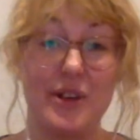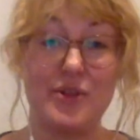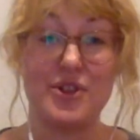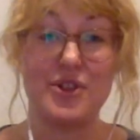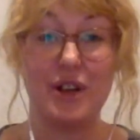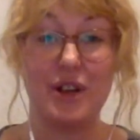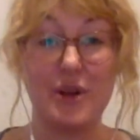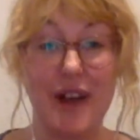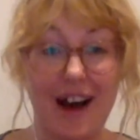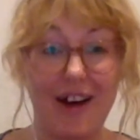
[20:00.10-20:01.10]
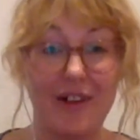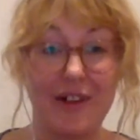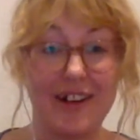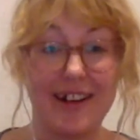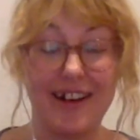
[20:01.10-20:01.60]
slow
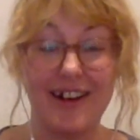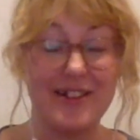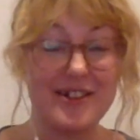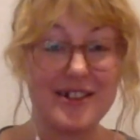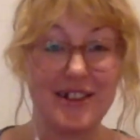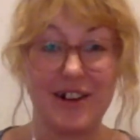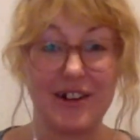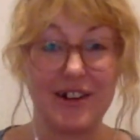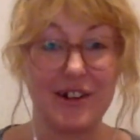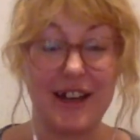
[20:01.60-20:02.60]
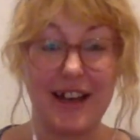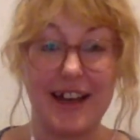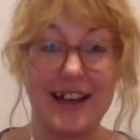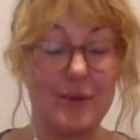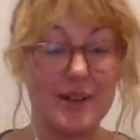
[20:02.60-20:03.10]
down, you start looking
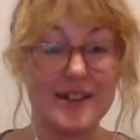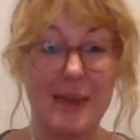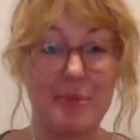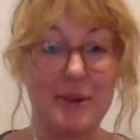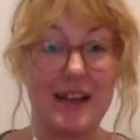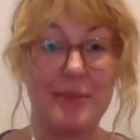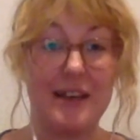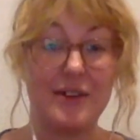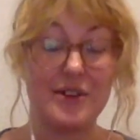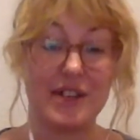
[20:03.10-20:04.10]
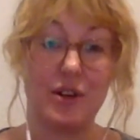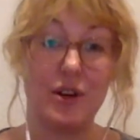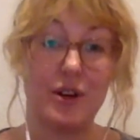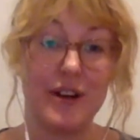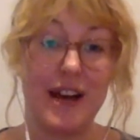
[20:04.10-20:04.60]
at like what's happening in me, you start to
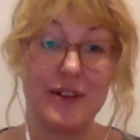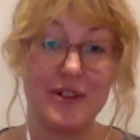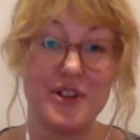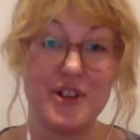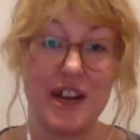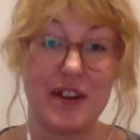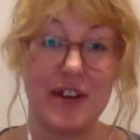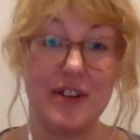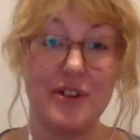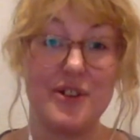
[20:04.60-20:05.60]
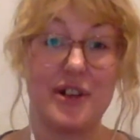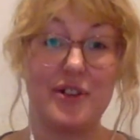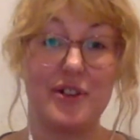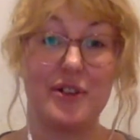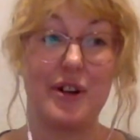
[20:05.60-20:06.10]
learn how to share it, you start
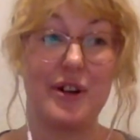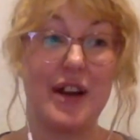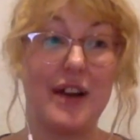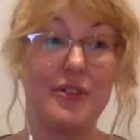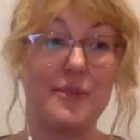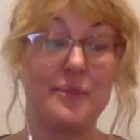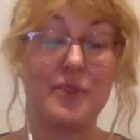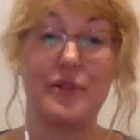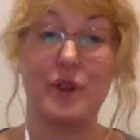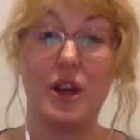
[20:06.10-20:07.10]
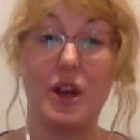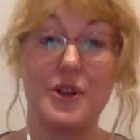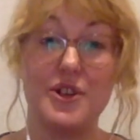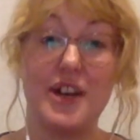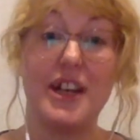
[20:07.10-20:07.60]
to learn how to follow your
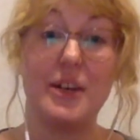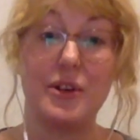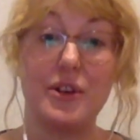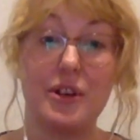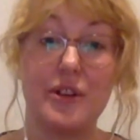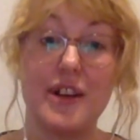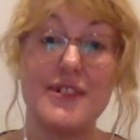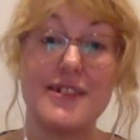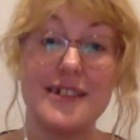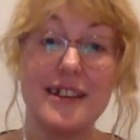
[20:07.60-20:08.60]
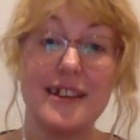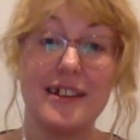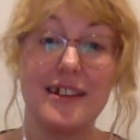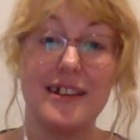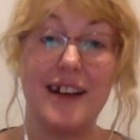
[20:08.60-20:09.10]
genuine curiosity
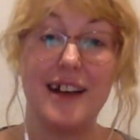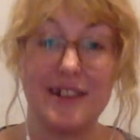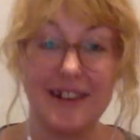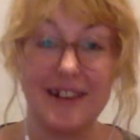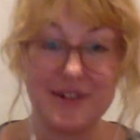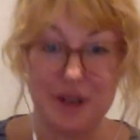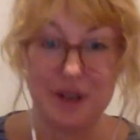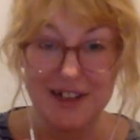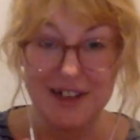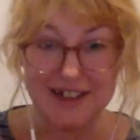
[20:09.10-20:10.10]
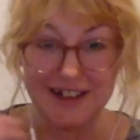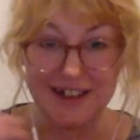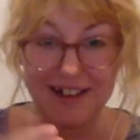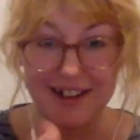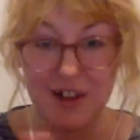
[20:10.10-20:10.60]
as a
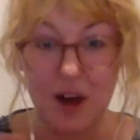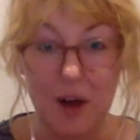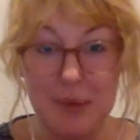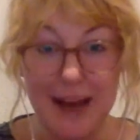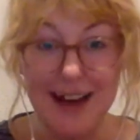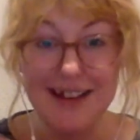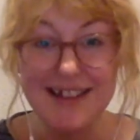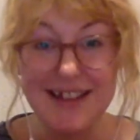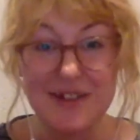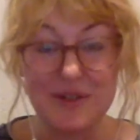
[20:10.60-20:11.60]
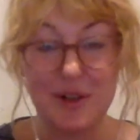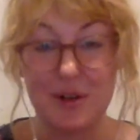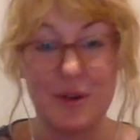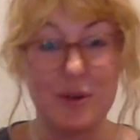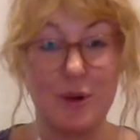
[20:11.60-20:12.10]
compass into
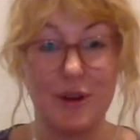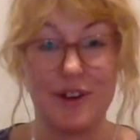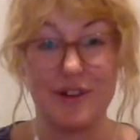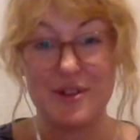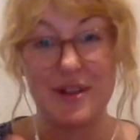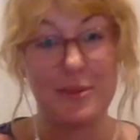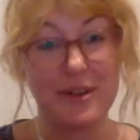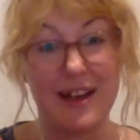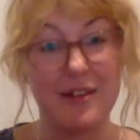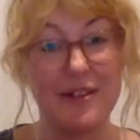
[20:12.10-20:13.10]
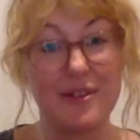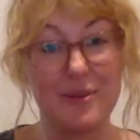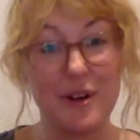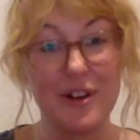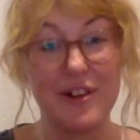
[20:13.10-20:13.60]
your own world and to somebody else's
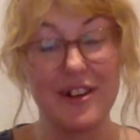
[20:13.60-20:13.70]
world.